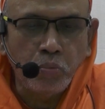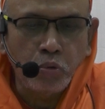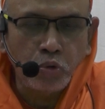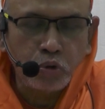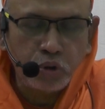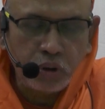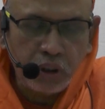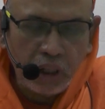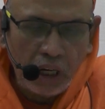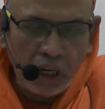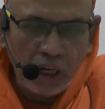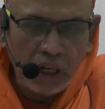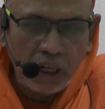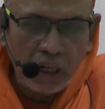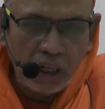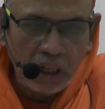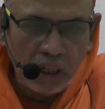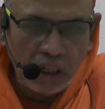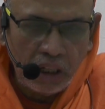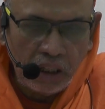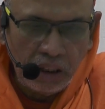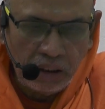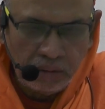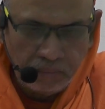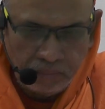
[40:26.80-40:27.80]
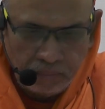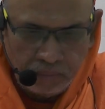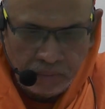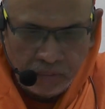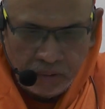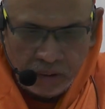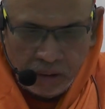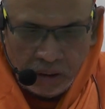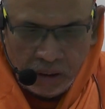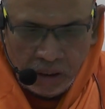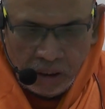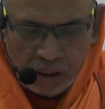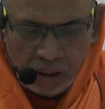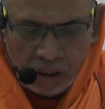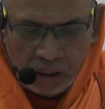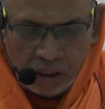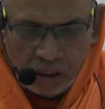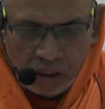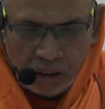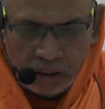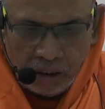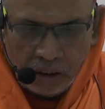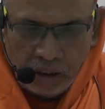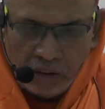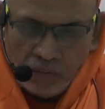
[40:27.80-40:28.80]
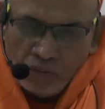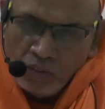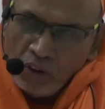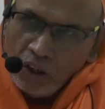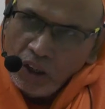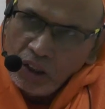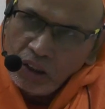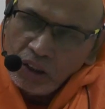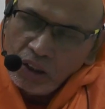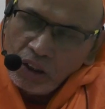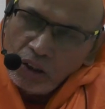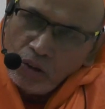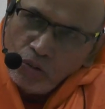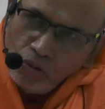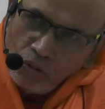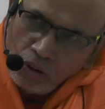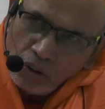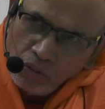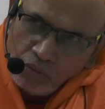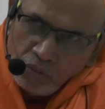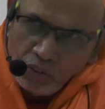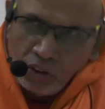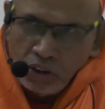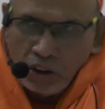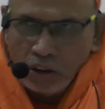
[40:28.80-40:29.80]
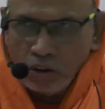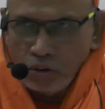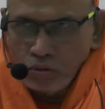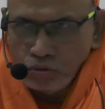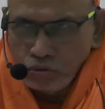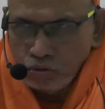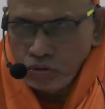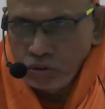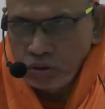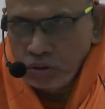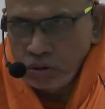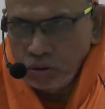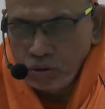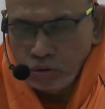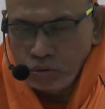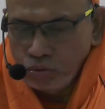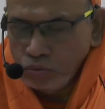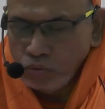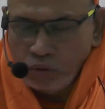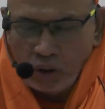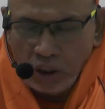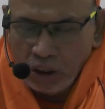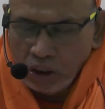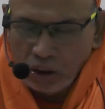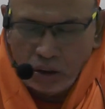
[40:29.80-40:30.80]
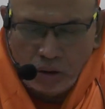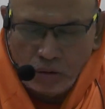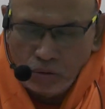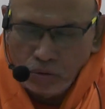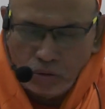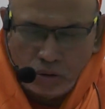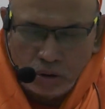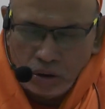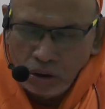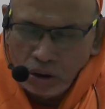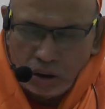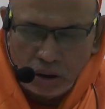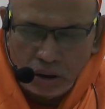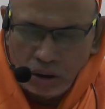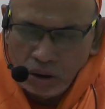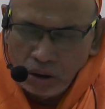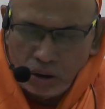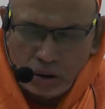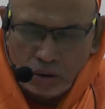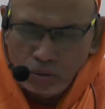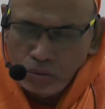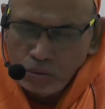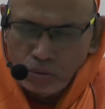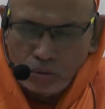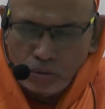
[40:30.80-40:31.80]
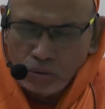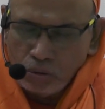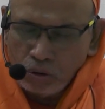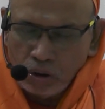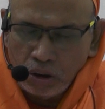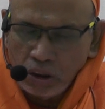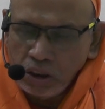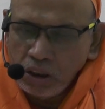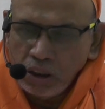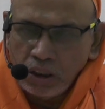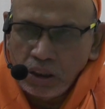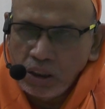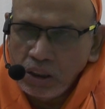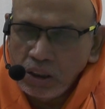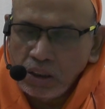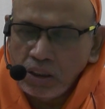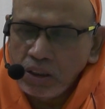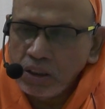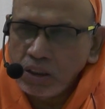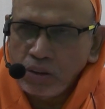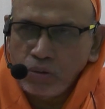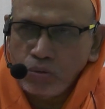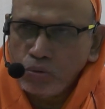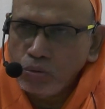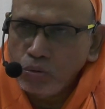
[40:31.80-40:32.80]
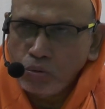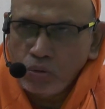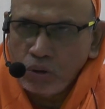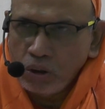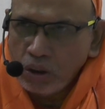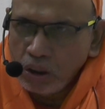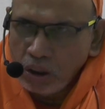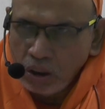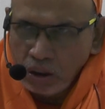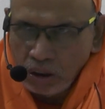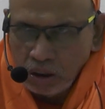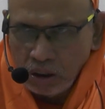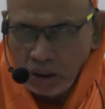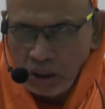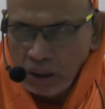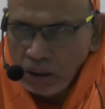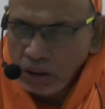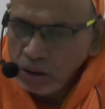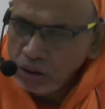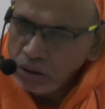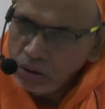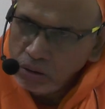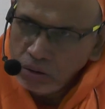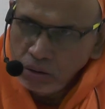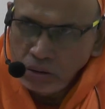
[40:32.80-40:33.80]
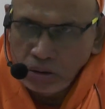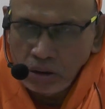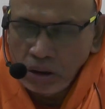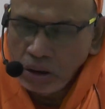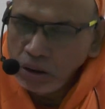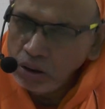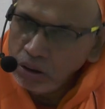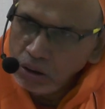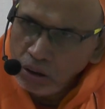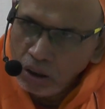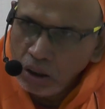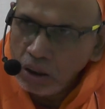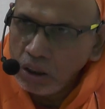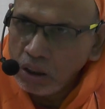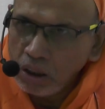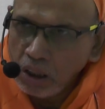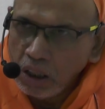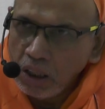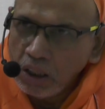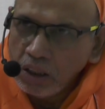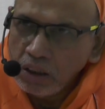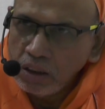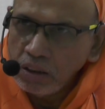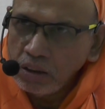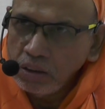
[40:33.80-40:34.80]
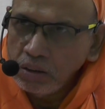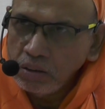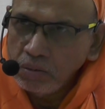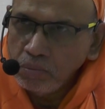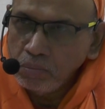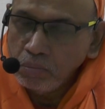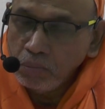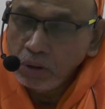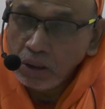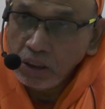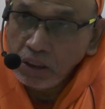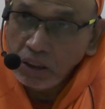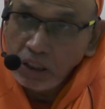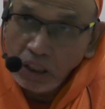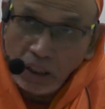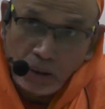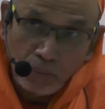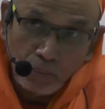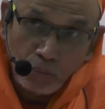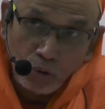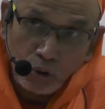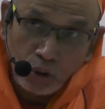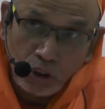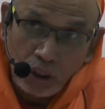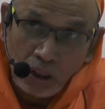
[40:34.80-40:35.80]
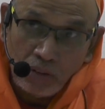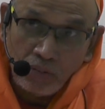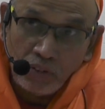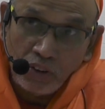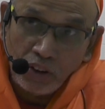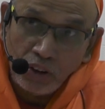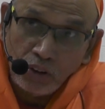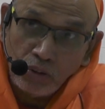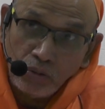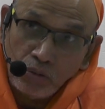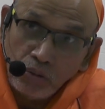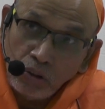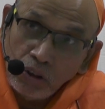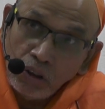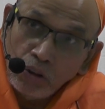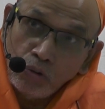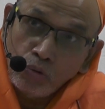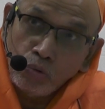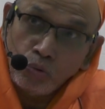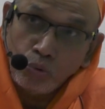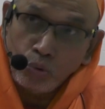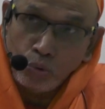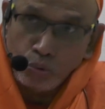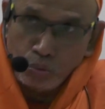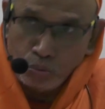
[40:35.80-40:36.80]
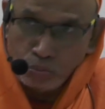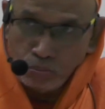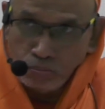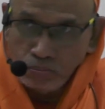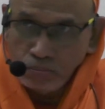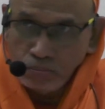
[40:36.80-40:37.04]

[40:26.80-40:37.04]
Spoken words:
Buddha, he walked out of the house. To walk out, you don't need a guru and all that. That is all right. But then Buddha went to a guru.